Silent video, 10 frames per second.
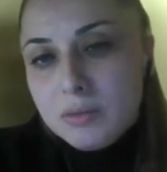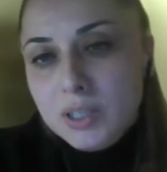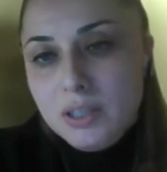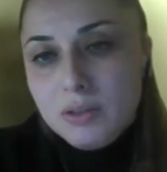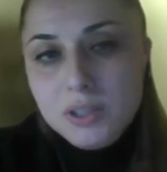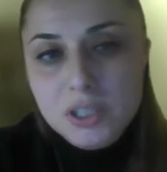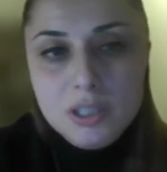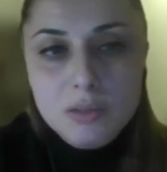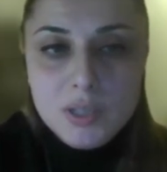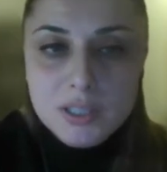with the
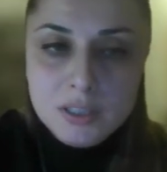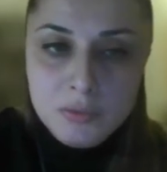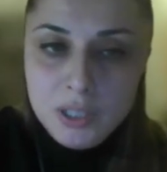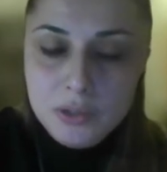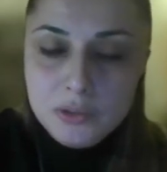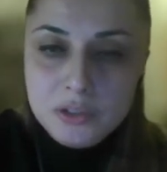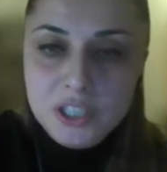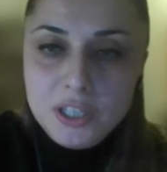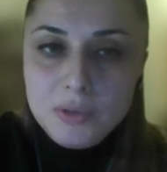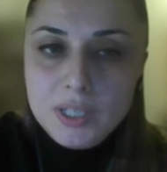original ones we used to
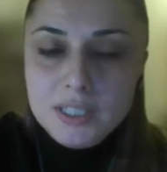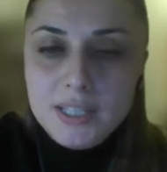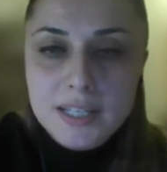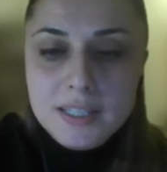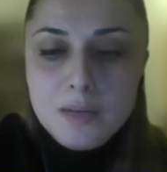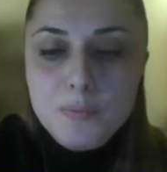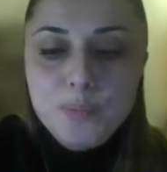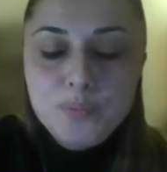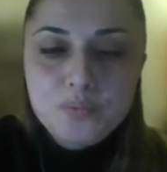generate the data.